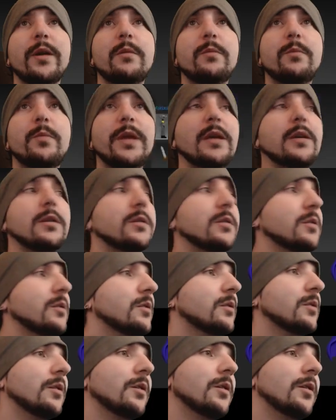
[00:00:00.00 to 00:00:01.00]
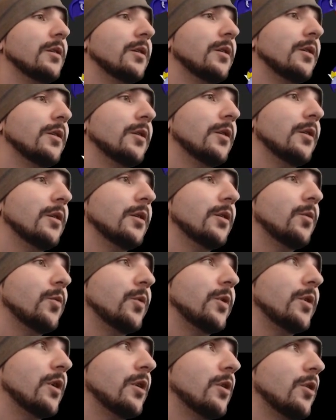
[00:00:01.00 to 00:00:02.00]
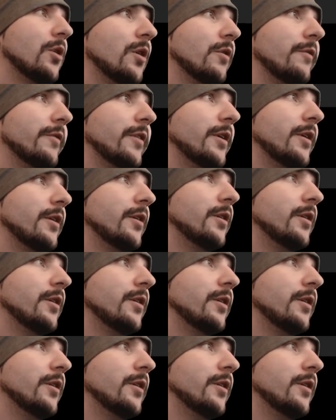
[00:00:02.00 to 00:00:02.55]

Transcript: Peaks. What do you got going over here?